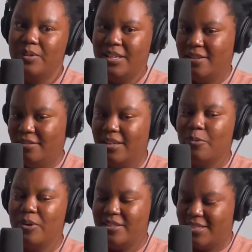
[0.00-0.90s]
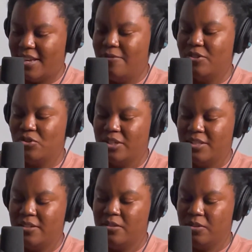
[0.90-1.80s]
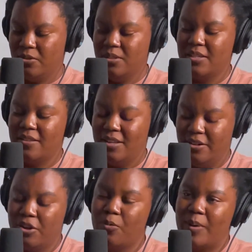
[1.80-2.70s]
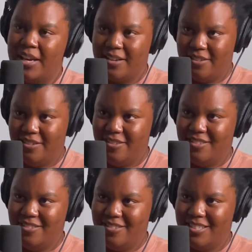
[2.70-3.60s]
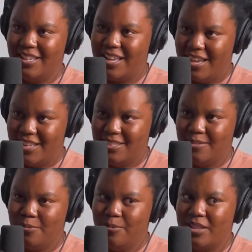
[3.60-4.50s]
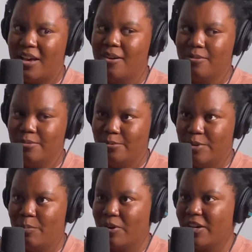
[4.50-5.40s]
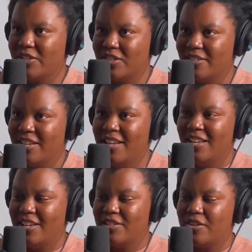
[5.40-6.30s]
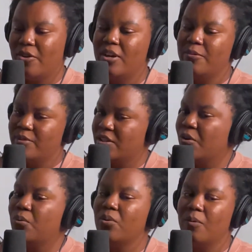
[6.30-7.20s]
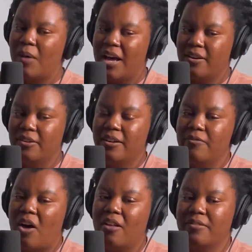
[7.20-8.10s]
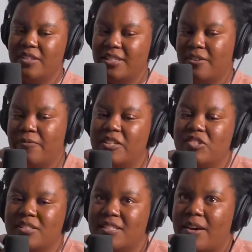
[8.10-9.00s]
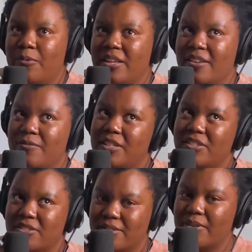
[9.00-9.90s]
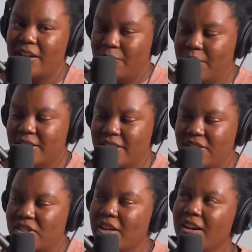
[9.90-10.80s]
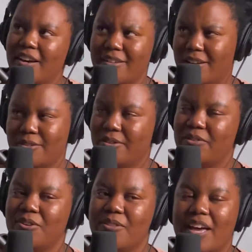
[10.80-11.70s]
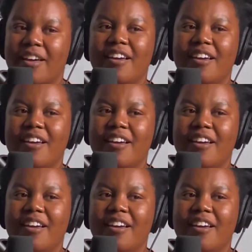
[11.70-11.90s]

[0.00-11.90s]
and like with safe and trusted adults and then go back to class without repercussion. And so it was a cool model of all of these interventions that we give teachers, right? I've been a teacher. I don't know if you knew that.